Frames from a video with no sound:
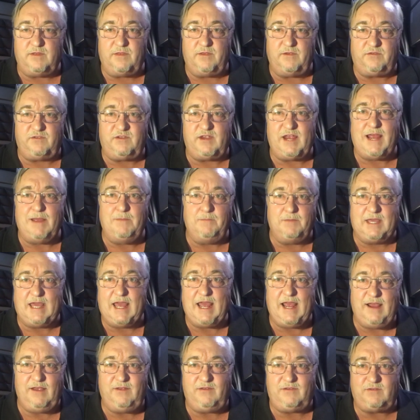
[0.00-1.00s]
the same
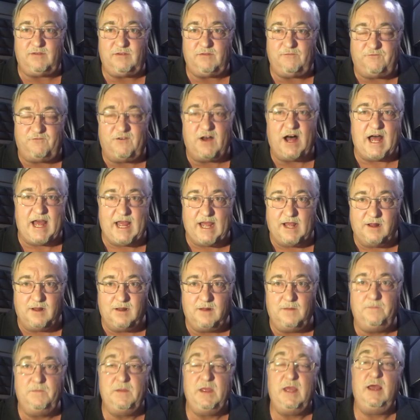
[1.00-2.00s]
case
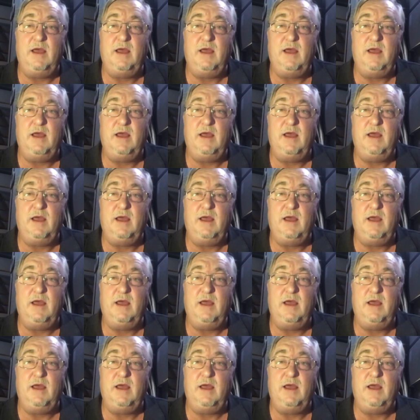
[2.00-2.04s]
file